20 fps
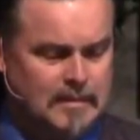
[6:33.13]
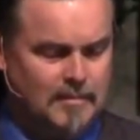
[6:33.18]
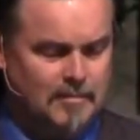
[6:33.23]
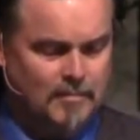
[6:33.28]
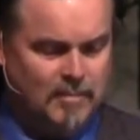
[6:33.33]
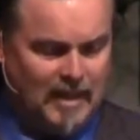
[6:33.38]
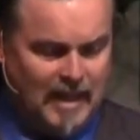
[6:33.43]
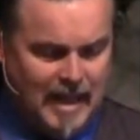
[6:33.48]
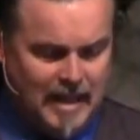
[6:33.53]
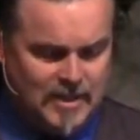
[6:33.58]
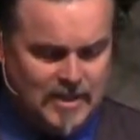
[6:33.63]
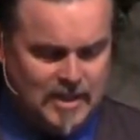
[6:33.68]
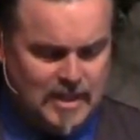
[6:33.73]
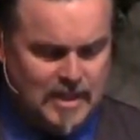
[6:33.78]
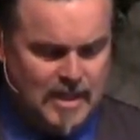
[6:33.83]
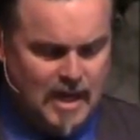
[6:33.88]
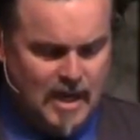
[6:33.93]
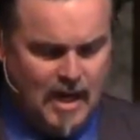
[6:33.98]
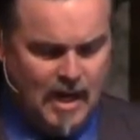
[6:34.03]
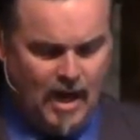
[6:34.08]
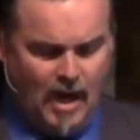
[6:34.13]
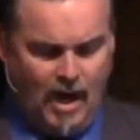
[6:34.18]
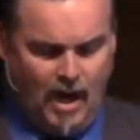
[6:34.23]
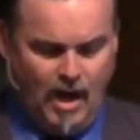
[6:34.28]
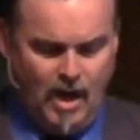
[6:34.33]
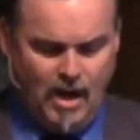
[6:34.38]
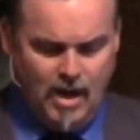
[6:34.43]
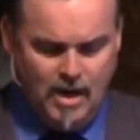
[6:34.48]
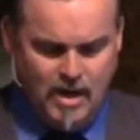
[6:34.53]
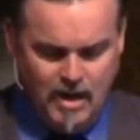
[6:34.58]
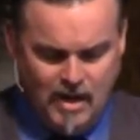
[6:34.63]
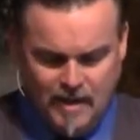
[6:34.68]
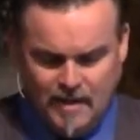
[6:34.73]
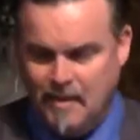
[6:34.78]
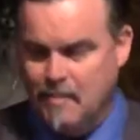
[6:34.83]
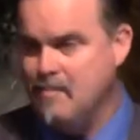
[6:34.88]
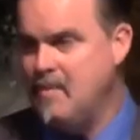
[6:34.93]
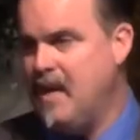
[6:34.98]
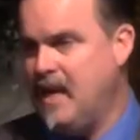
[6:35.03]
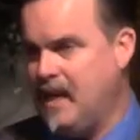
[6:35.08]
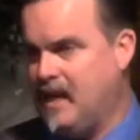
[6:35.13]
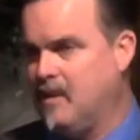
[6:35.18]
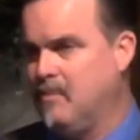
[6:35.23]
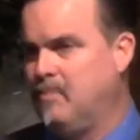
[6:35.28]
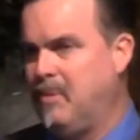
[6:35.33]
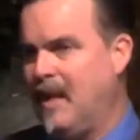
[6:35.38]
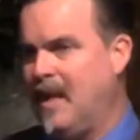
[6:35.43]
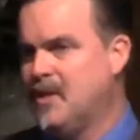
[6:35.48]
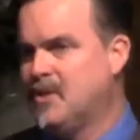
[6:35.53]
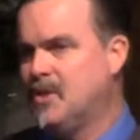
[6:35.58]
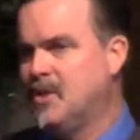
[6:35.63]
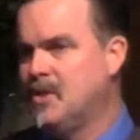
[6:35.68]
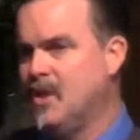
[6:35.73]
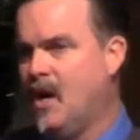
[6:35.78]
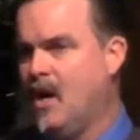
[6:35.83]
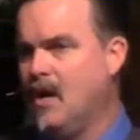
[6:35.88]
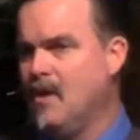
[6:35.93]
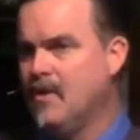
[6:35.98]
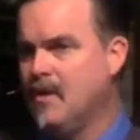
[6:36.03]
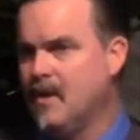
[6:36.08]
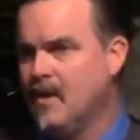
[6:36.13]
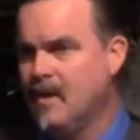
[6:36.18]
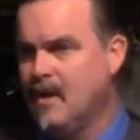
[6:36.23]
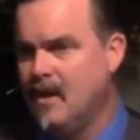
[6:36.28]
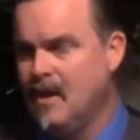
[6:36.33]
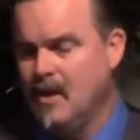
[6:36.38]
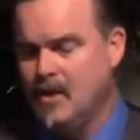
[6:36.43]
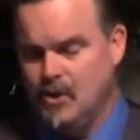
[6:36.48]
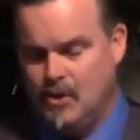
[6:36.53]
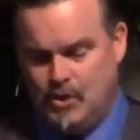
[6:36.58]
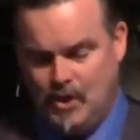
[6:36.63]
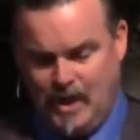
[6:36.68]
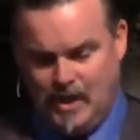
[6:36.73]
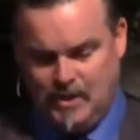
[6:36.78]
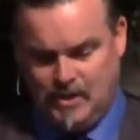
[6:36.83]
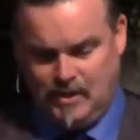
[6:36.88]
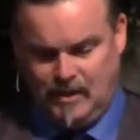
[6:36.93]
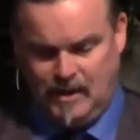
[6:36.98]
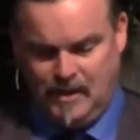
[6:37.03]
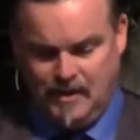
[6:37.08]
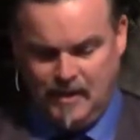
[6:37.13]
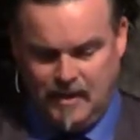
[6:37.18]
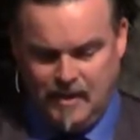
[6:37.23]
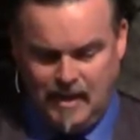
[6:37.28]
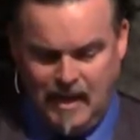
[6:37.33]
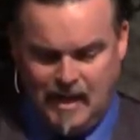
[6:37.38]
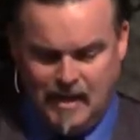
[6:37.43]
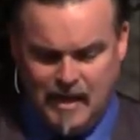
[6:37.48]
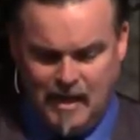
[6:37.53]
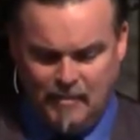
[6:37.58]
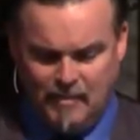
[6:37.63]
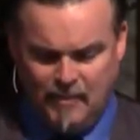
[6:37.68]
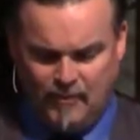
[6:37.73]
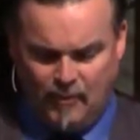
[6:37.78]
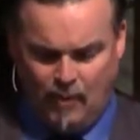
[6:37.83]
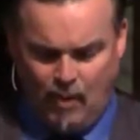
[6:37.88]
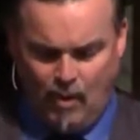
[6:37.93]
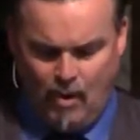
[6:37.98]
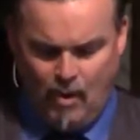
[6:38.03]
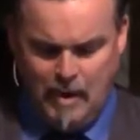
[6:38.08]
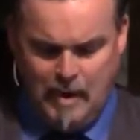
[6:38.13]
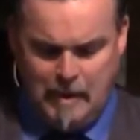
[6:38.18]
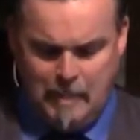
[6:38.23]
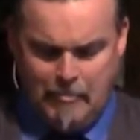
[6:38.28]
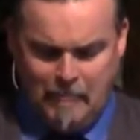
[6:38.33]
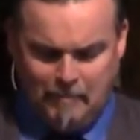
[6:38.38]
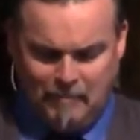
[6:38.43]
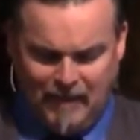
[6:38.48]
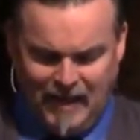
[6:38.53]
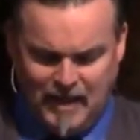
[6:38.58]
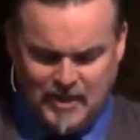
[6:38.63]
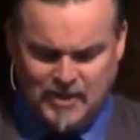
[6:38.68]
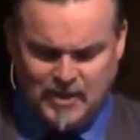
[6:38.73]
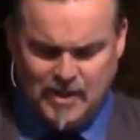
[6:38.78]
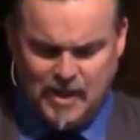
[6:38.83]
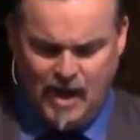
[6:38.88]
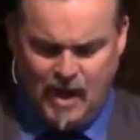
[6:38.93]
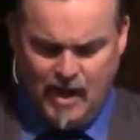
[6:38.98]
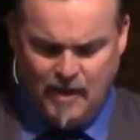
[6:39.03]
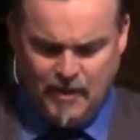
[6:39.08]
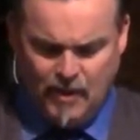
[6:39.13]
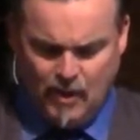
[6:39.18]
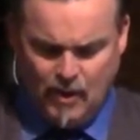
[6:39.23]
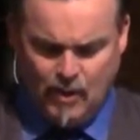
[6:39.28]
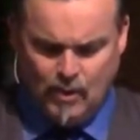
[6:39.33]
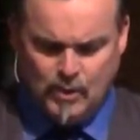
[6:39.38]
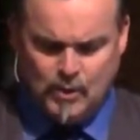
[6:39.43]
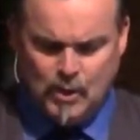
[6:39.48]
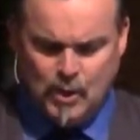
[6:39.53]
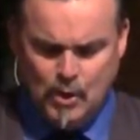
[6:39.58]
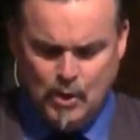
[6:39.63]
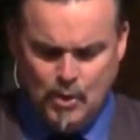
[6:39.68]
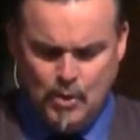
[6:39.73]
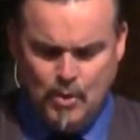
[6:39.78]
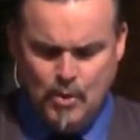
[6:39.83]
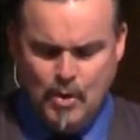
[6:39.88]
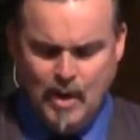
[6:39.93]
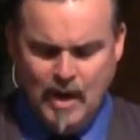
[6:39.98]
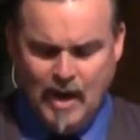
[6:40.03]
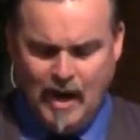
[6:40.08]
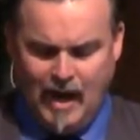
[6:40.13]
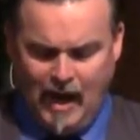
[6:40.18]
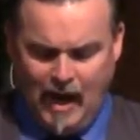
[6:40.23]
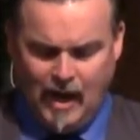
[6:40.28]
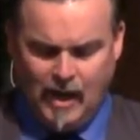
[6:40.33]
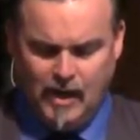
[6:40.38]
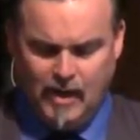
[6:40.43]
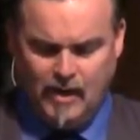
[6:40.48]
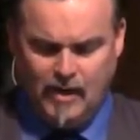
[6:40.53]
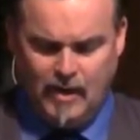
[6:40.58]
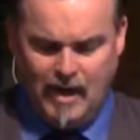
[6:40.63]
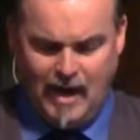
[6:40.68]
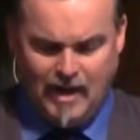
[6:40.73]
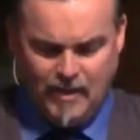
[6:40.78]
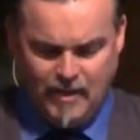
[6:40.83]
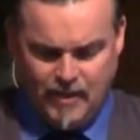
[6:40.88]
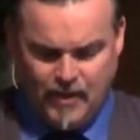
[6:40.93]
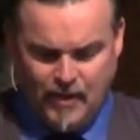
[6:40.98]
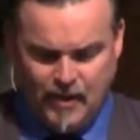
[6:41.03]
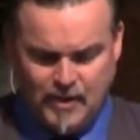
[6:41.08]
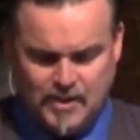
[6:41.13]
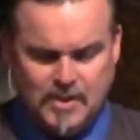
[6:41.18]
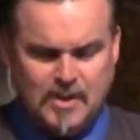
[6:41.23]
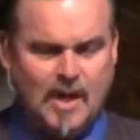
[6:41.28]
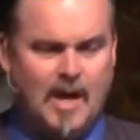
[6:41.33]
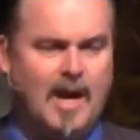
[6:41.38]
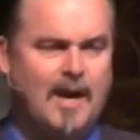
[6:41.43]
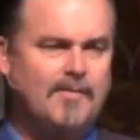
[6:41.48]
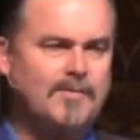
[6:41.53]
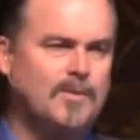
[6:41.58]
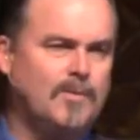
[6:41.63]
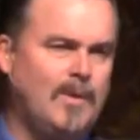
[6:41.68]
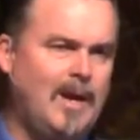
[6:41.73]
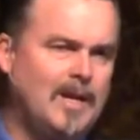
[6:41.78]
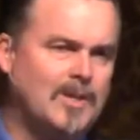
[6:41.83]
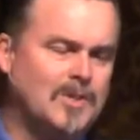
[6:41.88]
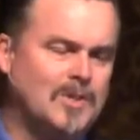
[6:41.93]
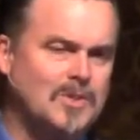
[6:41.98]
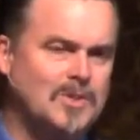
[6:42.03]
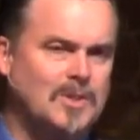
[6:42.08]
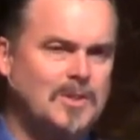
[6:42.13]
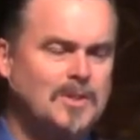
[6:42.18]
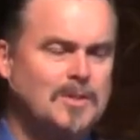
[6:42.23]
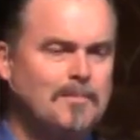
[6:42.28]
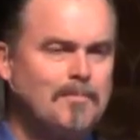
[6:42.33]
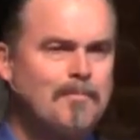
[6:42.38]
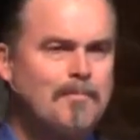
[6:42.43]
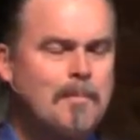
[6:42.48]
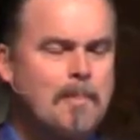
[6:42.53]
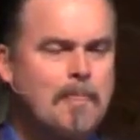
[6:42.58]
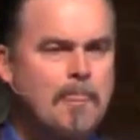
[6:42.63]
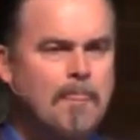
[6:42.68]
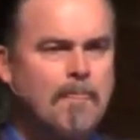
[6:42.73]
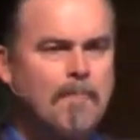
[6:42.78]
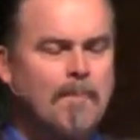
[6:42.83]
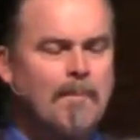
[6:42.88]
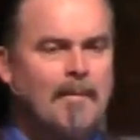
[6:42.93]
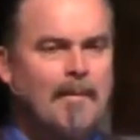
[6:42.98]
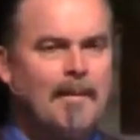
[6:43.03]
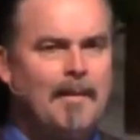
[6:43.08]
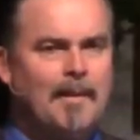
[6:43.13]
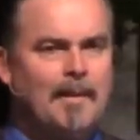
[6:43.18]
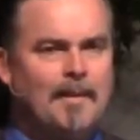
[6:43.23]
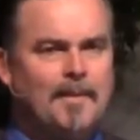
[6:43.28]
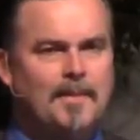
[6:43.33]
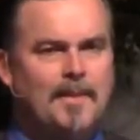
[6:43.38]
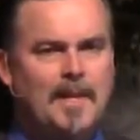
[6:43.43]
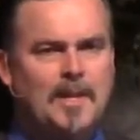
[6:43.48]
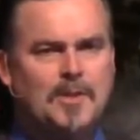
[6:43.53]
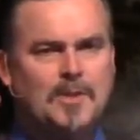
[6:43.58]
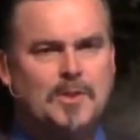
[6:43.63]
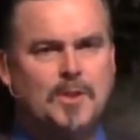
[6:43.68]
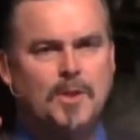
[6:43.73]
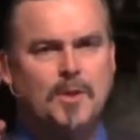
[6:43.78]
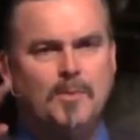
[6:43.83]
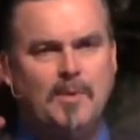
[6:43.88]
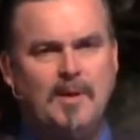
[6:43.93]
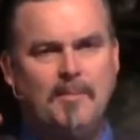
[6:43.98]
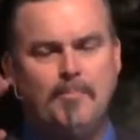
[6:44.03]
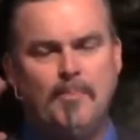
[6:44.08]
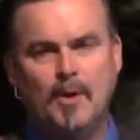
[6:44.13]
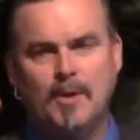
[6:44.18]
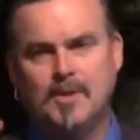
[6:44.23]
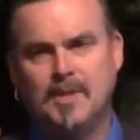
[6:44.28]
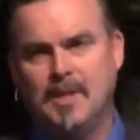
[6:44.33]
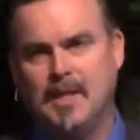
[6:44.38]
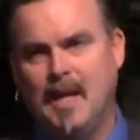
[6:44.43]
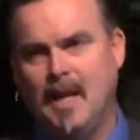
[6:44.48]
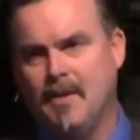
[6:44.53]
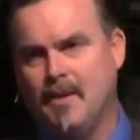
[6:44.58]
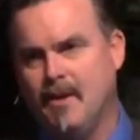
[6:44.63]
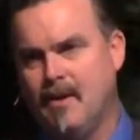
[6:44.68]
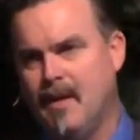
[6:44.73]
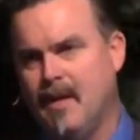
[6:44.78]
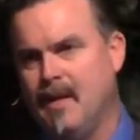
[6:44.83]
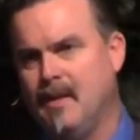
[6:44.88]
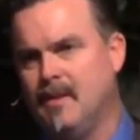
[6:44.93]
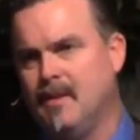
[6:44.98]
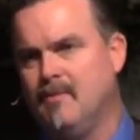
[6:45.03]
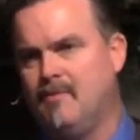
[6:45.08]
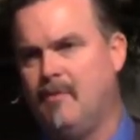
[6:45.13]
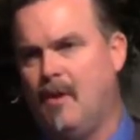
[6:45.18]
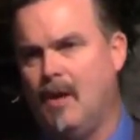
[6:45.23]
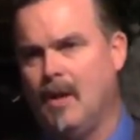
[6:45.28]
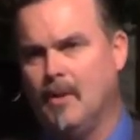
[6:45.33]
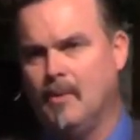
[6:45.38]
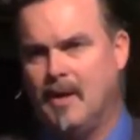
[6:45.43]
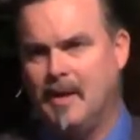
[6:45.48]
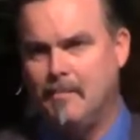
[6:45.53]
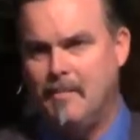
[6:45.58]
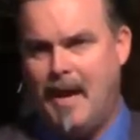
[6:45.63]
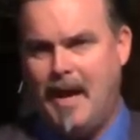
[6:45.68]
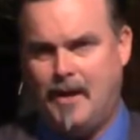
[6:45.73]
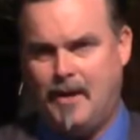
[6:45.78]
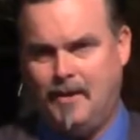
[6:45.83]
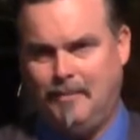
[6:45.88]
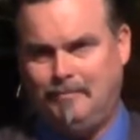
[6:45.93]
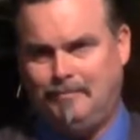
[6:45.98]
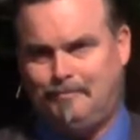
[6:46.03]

Blessed are the meek, blessed are the gentle. And, then, and number four, blessed are those who hunger and thirst after righteousness. These two we put together in the following manner